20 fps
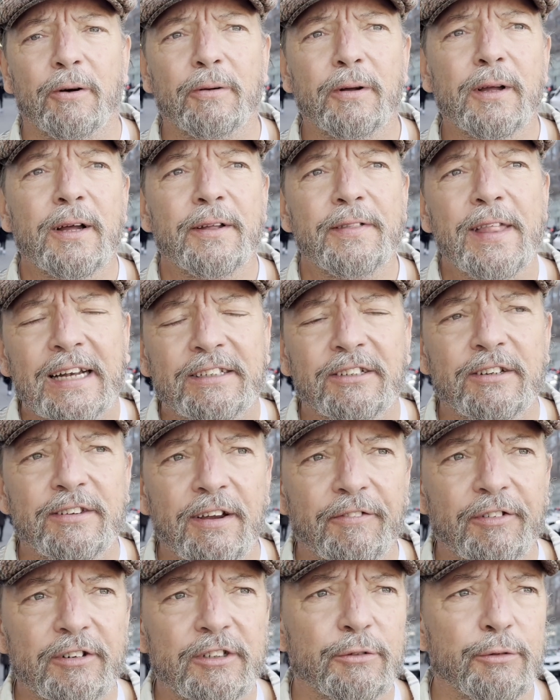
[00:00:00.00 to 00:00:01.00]
So that's the
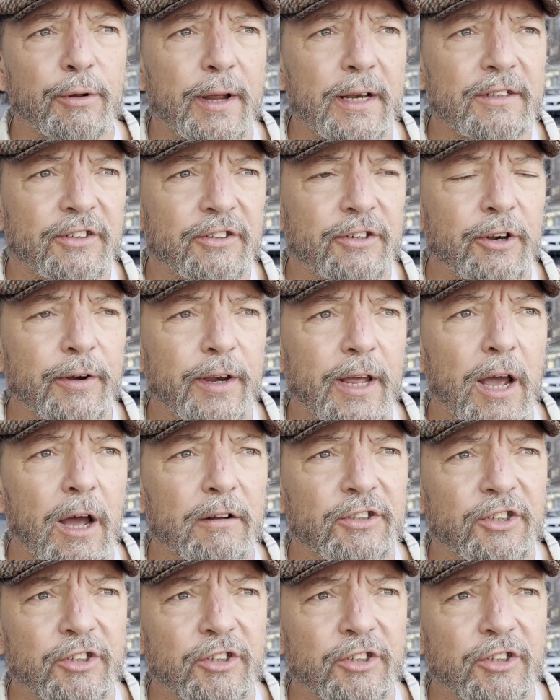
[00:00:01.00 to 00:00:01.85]
difference between studio.